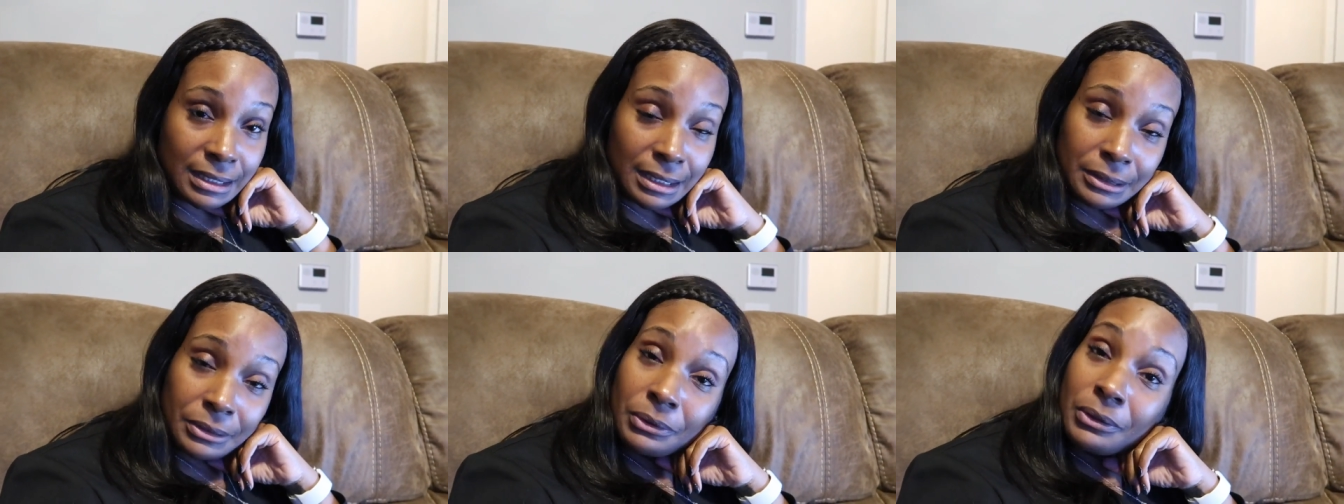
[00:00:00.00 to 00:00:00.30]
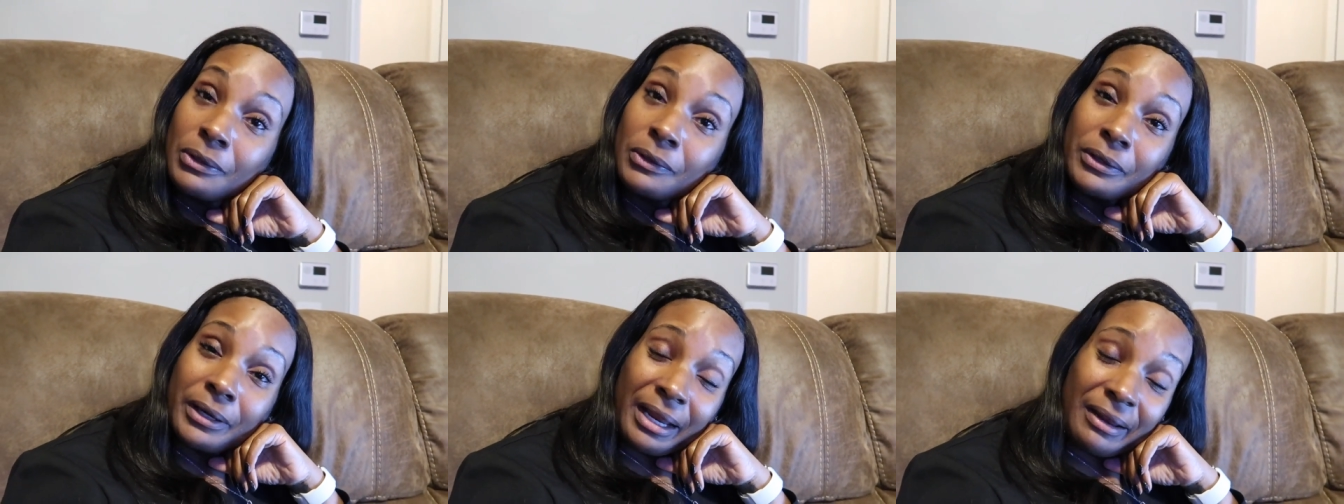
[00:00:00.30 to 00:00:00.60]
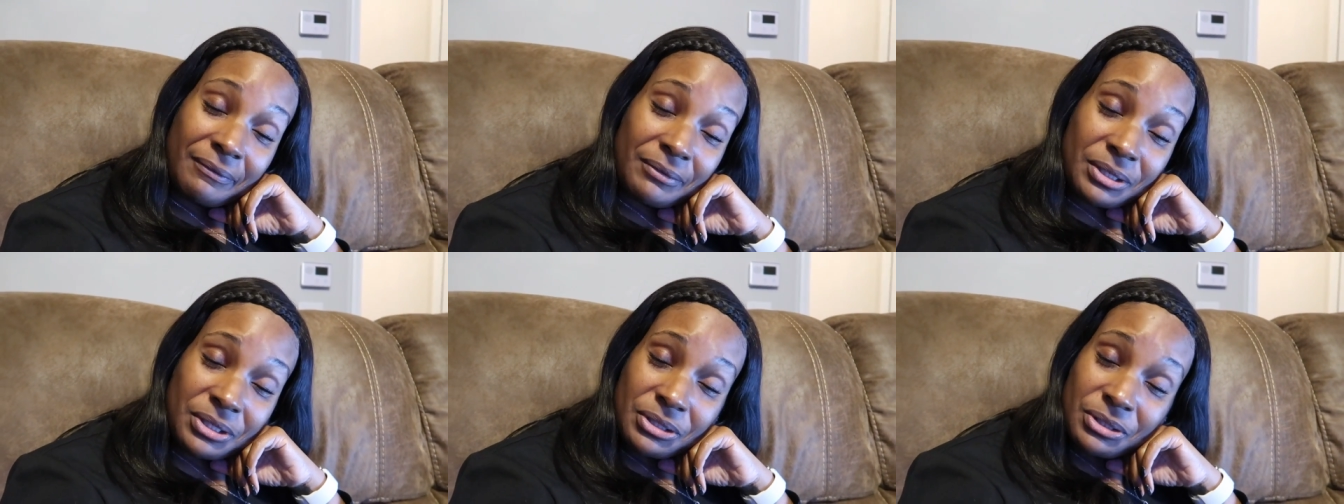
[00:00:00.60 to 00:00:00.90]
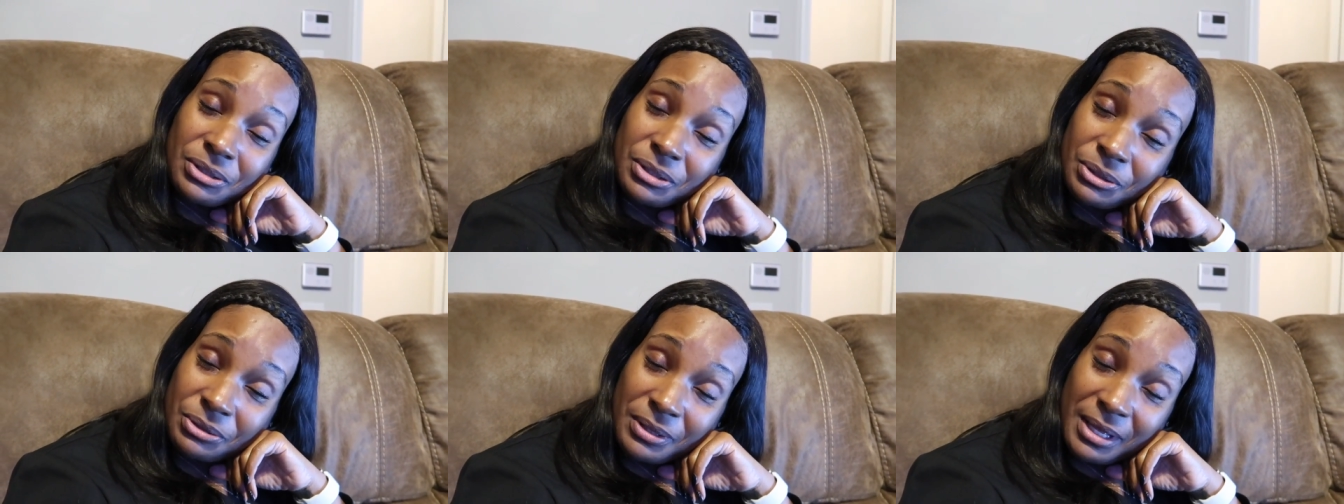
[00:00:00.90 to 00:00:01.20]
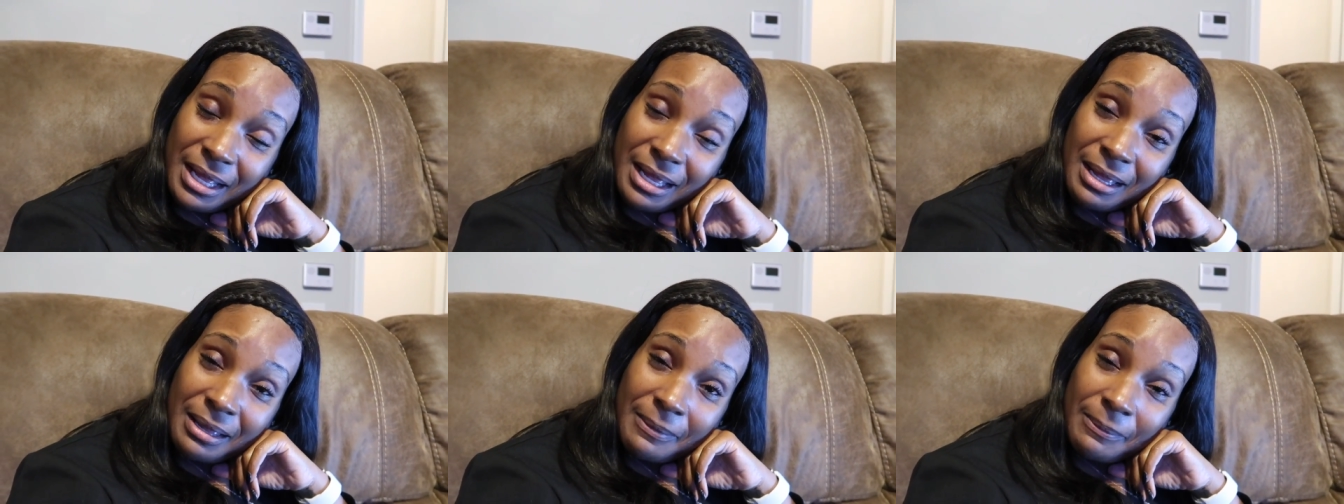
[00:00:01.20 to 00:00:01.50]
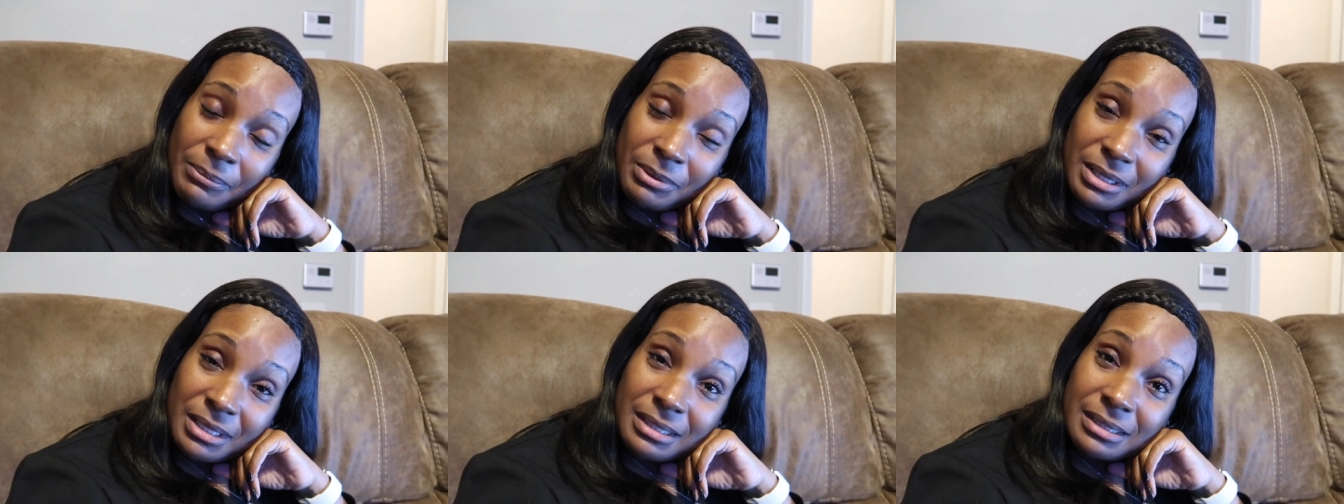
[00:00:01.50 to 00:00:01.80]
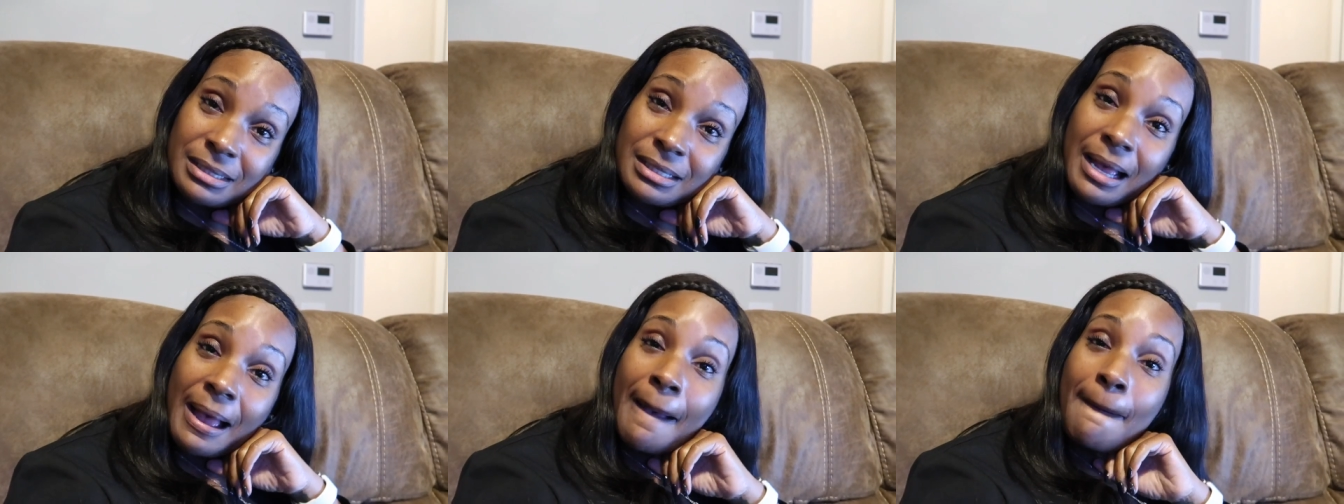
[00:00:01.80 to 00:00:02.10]
I no longer have to do that
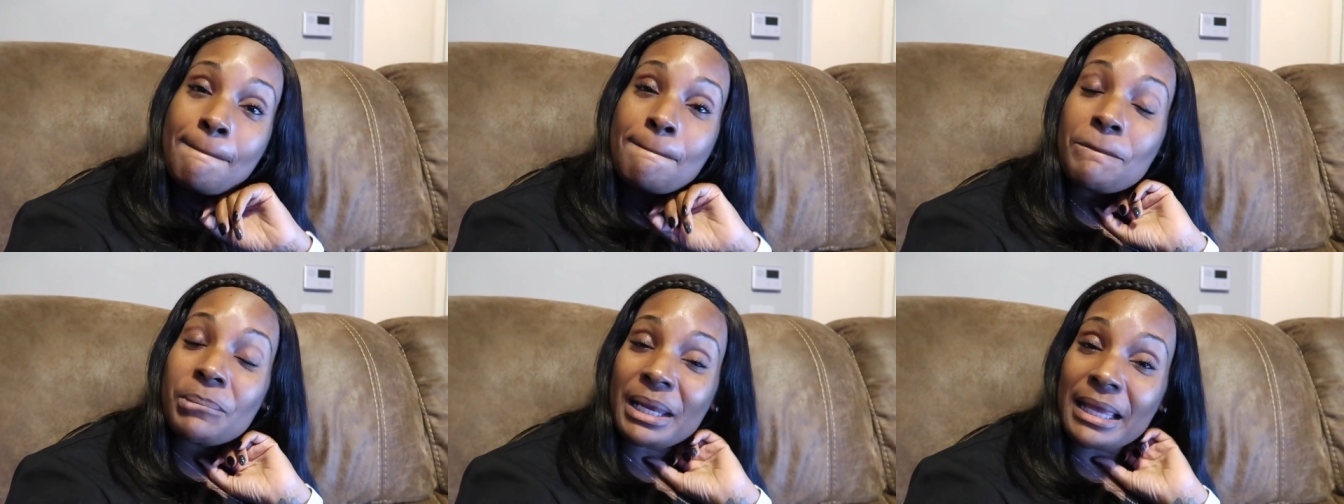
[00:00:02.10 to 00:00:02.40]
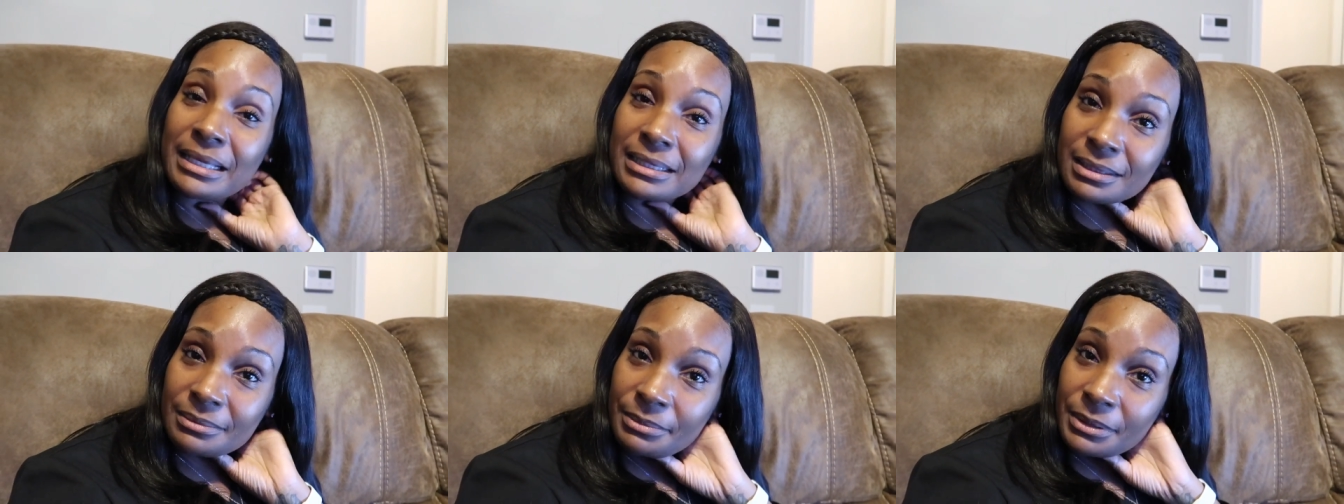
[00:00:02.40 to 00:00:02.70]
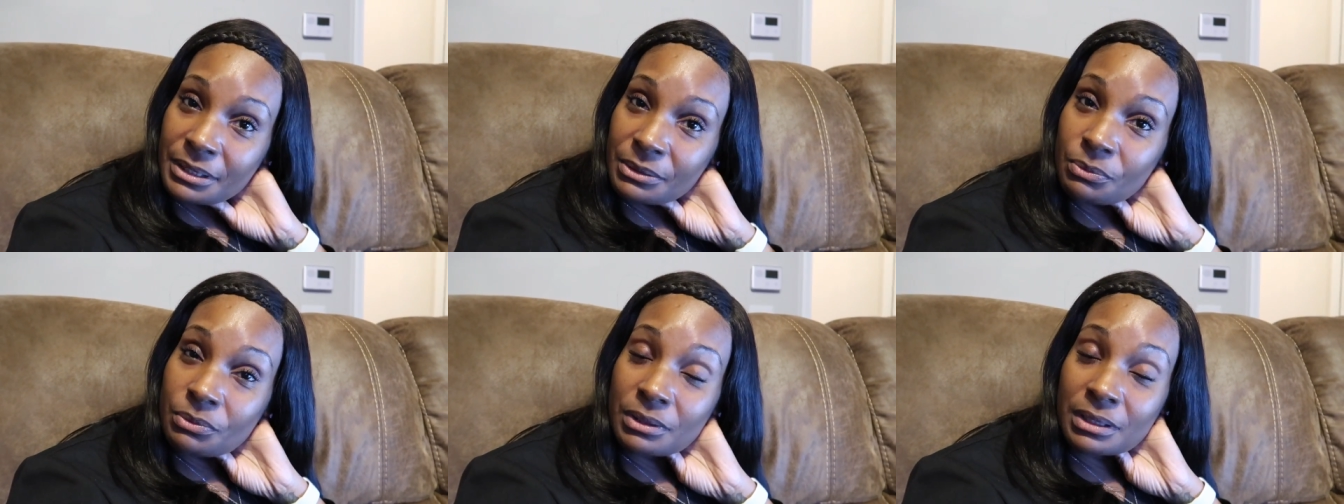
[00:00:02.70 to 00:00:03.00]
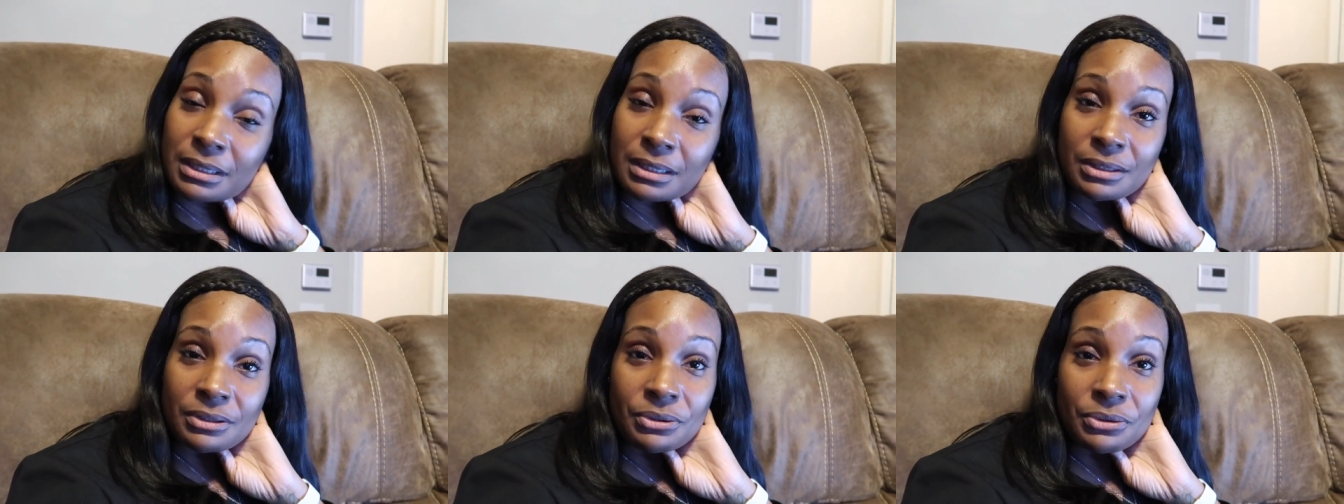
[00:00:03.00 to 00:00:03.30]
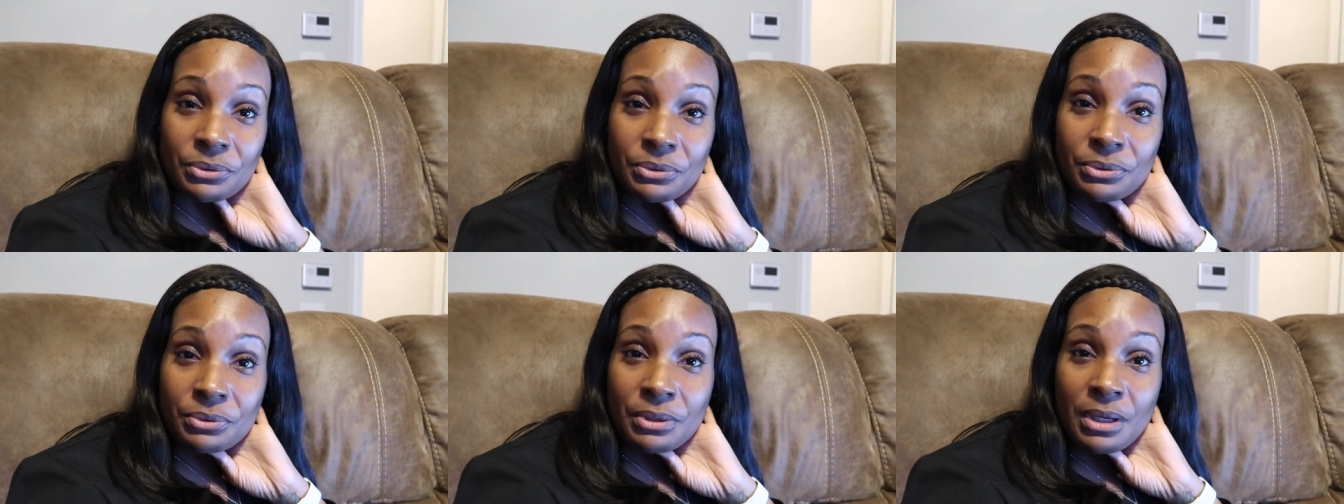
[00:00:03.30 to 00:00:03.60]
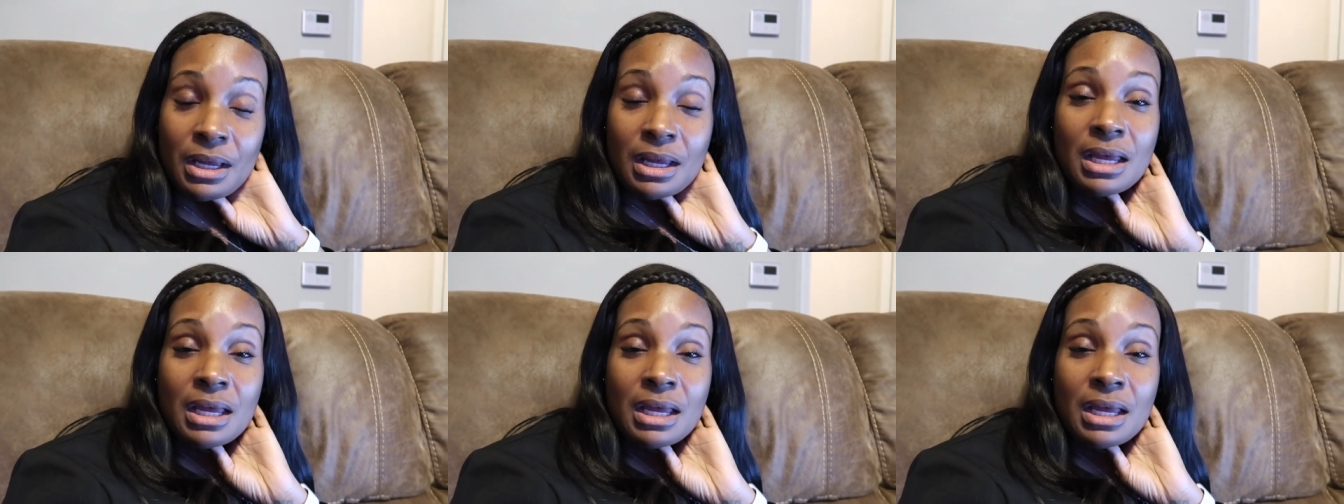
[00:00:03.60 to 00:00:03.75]
because God blessed me with a new